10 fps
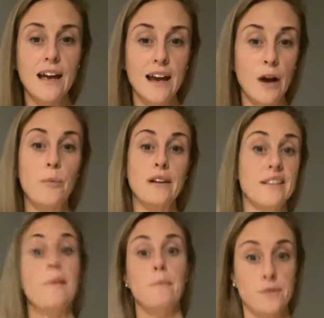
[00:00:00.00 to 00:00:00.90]
helping
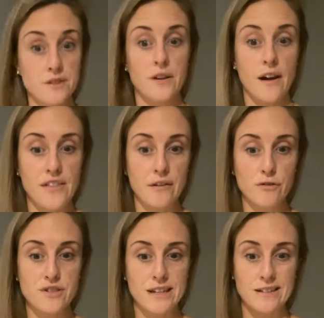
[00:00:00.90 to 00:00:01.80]
them design their
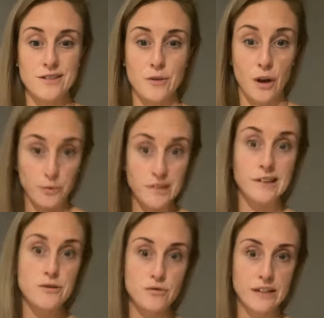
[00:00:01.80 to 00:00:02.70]
routines so I would
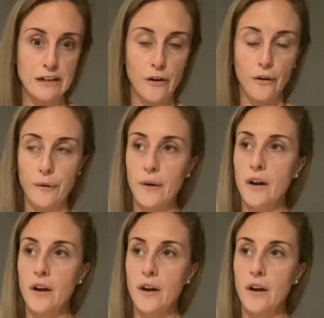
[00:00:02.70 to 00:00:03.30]
literally know